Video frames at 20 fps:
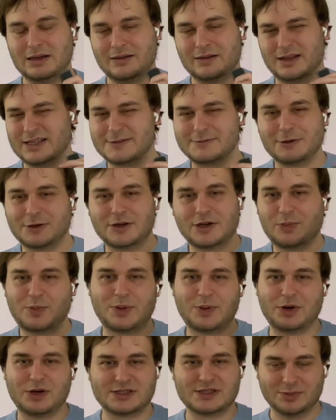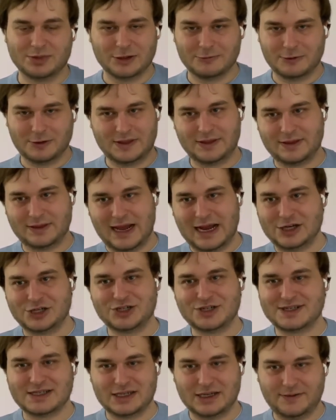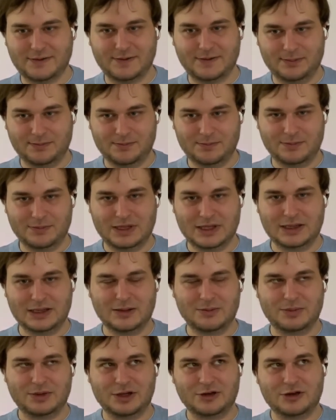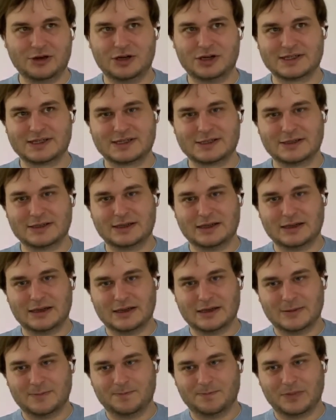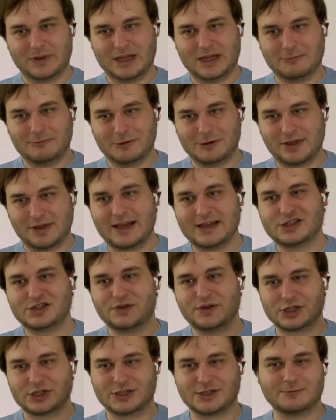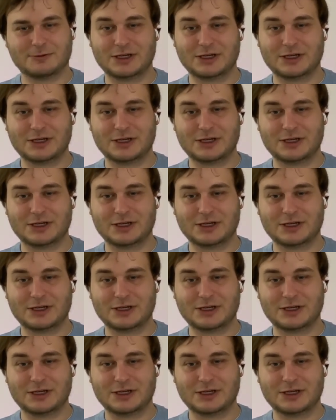This would not be possible with hash stuff, because with hash functions